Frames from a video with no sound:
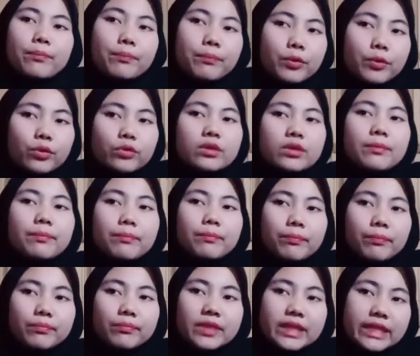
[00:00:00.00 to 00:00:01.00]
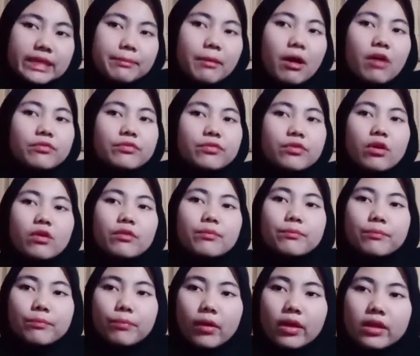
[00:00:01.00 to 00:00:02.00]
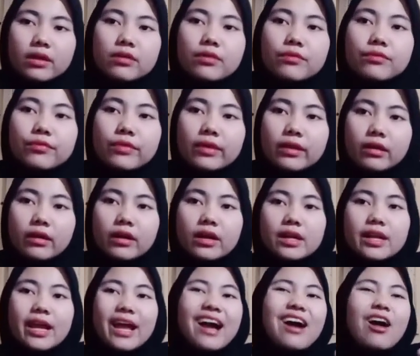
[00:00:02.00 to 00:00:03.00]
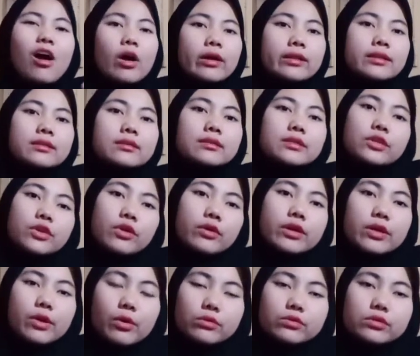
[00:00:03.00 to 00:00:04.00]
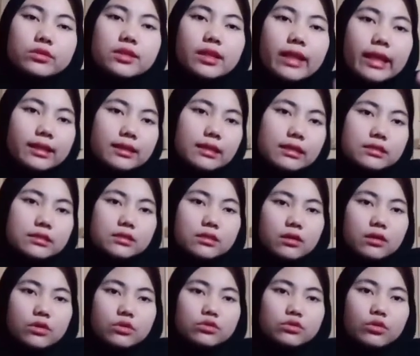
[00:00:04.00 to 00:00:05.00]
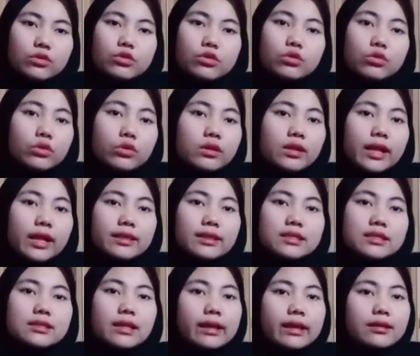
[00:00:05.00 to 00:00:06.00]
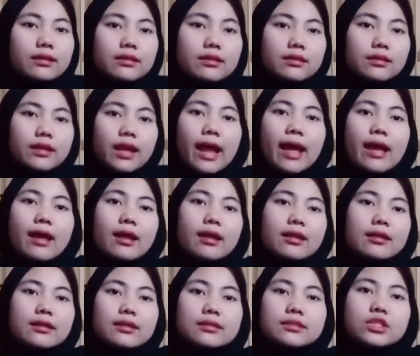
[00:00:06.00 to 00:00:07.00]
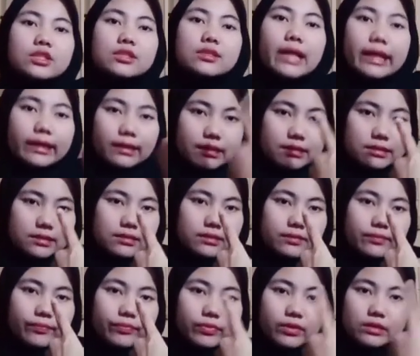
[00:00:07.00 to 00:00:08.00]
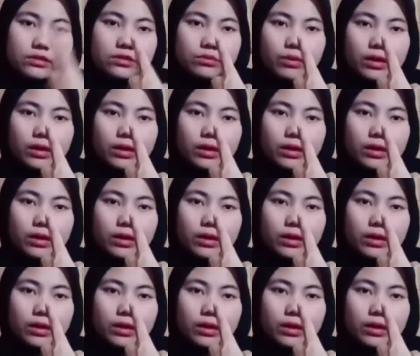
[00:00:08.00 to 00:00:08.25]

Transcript: put the tip of your point finger on your nose like this. So you do it like this, like, and just like this, this